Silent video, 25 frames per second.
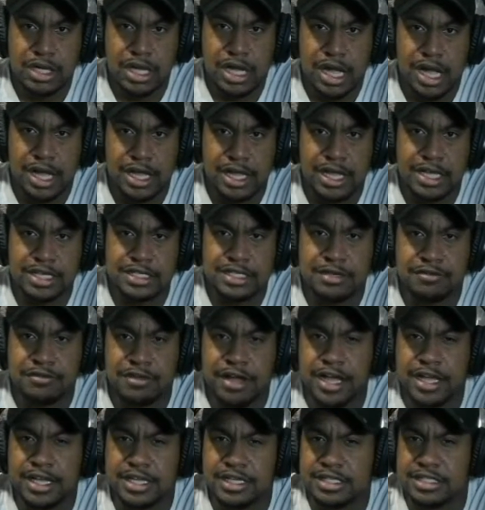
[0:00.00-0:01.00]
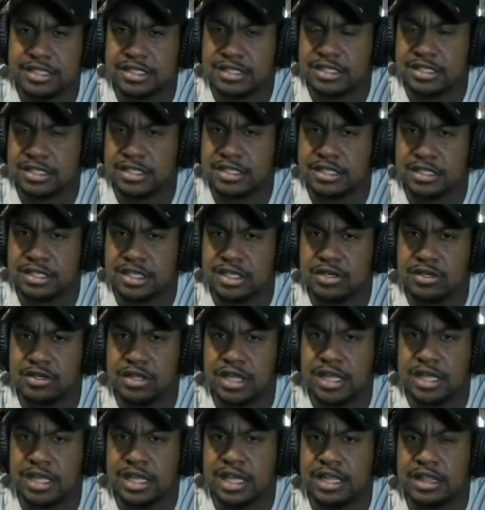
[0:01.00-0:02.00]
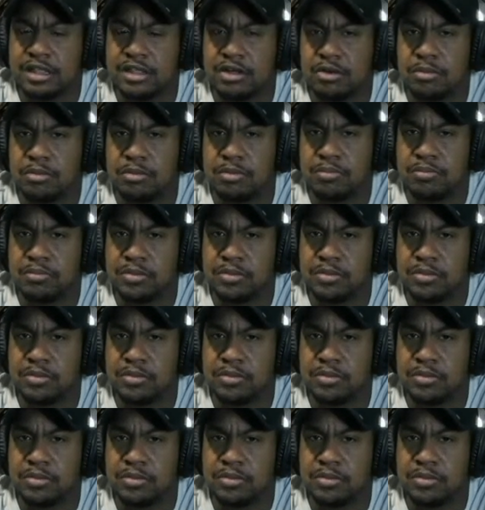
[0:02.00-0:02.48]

I guess the Vikings is until they get their,